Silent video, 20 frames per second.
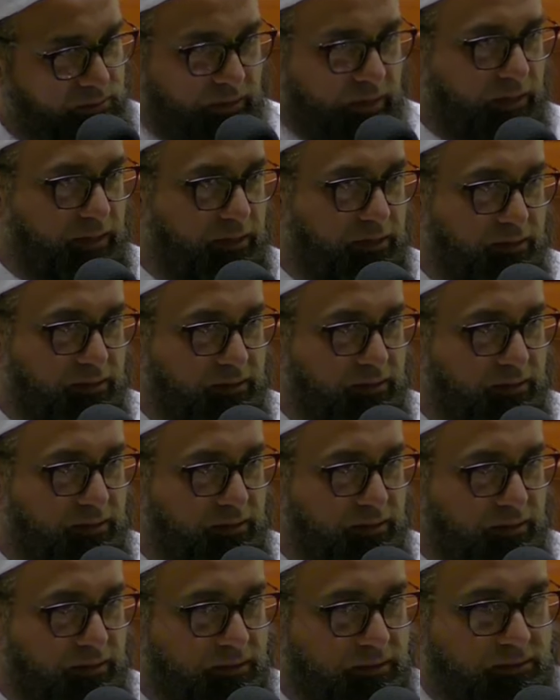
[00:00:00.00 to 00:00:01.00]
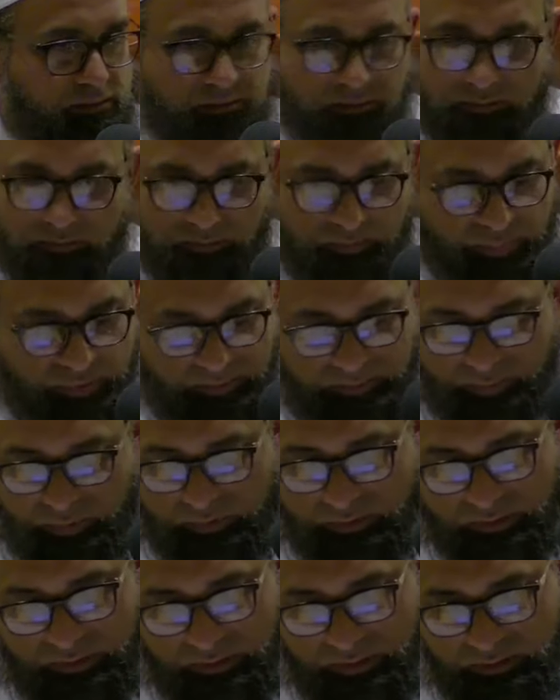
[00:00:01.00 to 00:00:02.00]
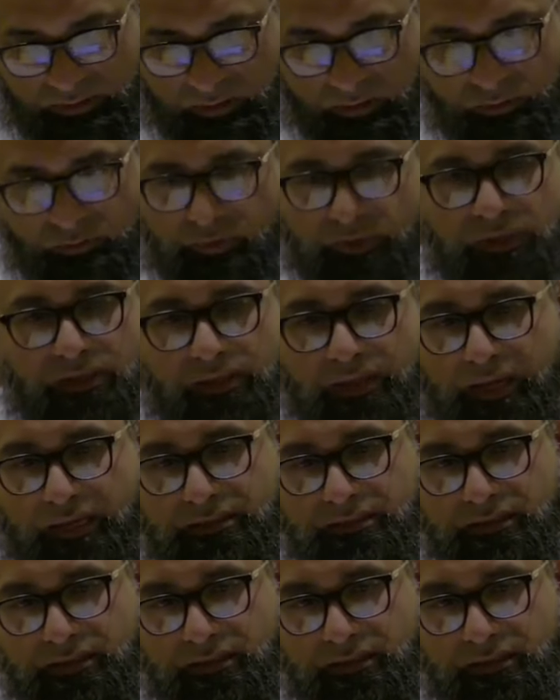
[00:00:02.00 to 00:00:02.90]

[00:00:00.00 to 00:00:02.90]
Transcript: Right? So people don't realize